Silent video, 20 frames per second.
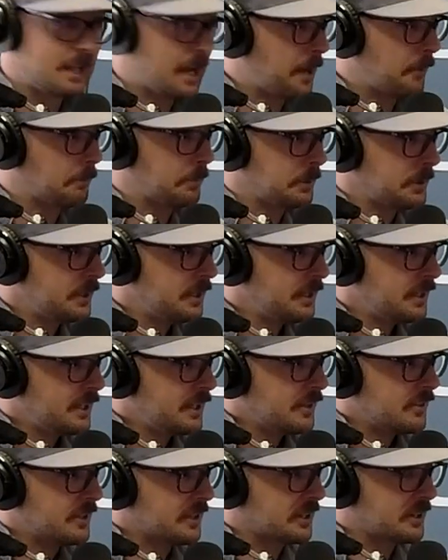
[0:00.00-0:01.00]
up.
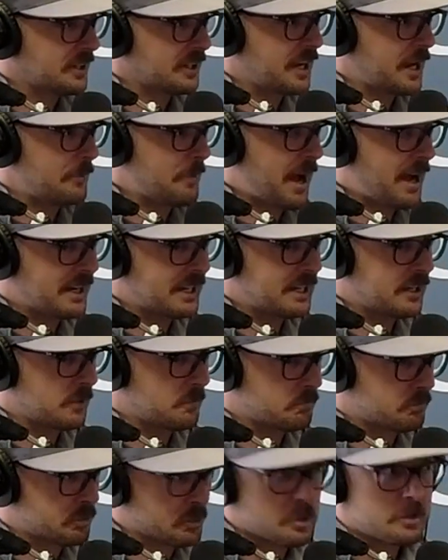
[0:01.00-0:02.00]
They're going to come out of here
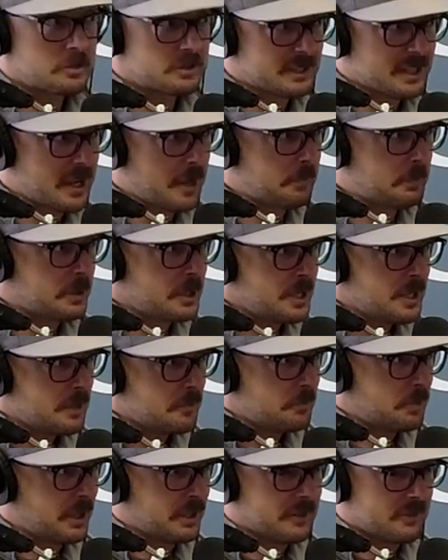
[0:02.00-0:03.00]
bruised up,
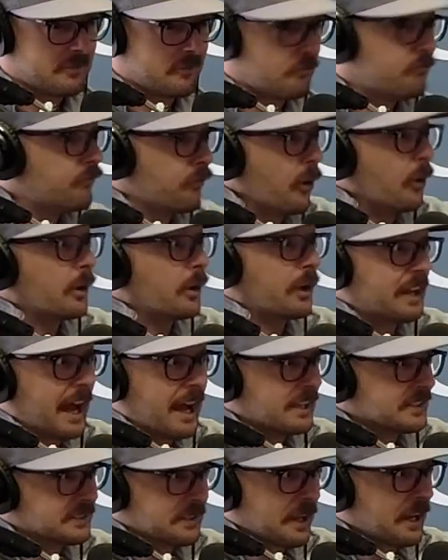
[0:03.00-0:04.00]
but
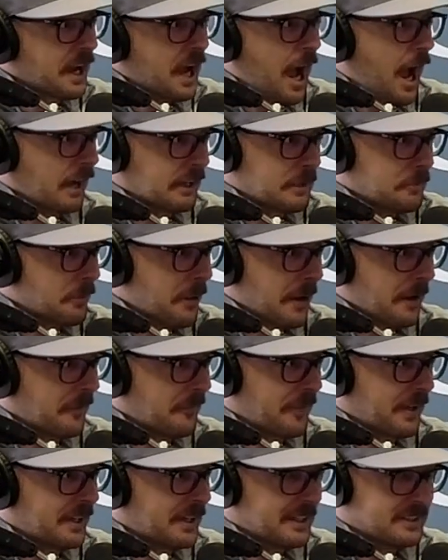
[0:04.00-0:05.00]
vulcanized like a hockey puck.
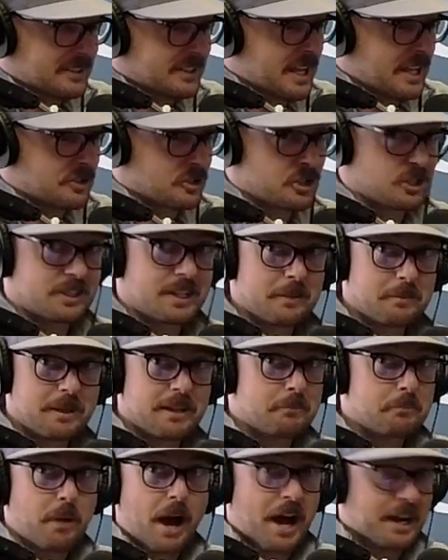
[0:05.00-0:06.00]
Yep. Like it's it's just going to be
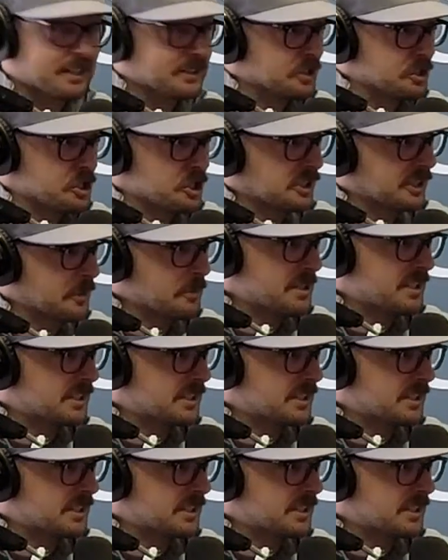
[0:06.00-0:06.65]
bodies are just going to be